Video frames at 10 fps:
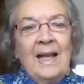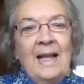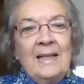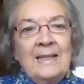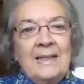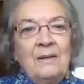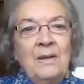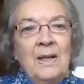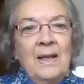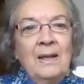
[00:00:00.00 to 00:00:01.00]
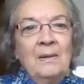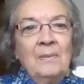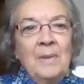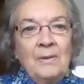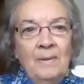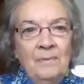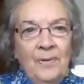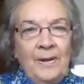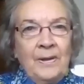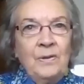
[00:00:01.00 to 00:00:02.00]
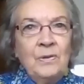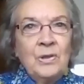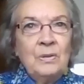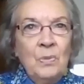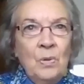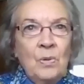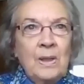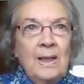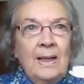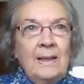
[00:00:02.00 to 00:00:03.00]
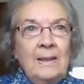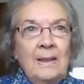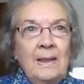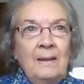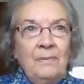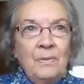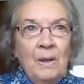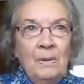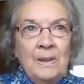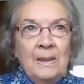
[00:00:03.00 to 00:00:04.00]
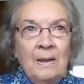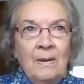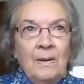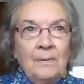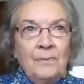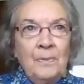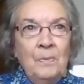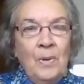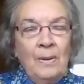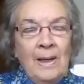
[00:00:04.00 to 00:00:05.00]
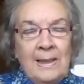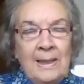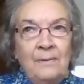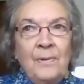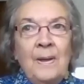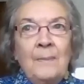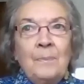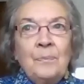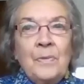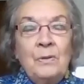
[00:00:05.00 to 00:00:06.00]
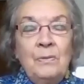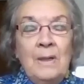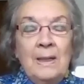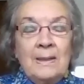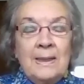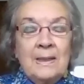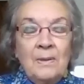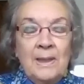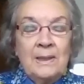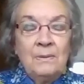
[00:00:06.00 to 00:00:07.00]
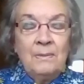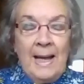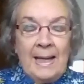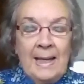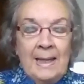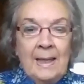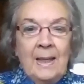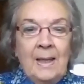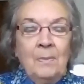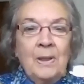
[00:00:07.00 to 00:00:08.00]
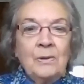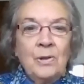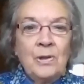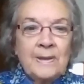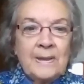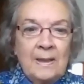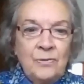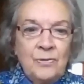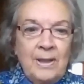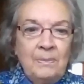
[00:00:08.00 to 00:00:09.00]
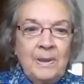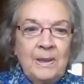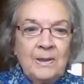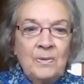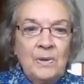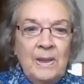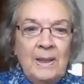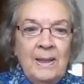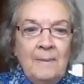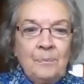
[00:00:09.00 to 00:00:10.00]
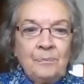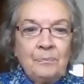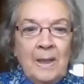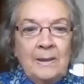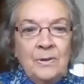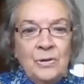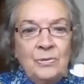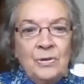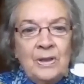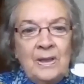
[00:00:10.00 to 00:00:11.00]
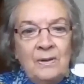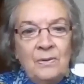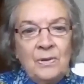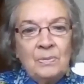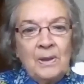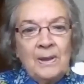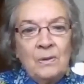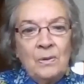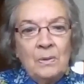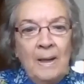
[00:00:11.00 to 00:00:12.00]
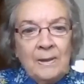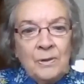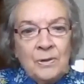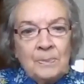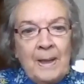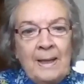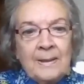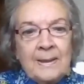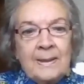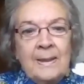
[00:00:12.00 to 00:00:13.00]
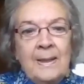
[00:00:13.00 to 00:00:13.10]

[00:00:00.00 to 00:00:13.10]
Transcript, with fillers: And so my grandfather used to walk, and if you go in the car from where I live, you realise it's quite a way, but cross country because all the miners used to use what they call the miners' pass.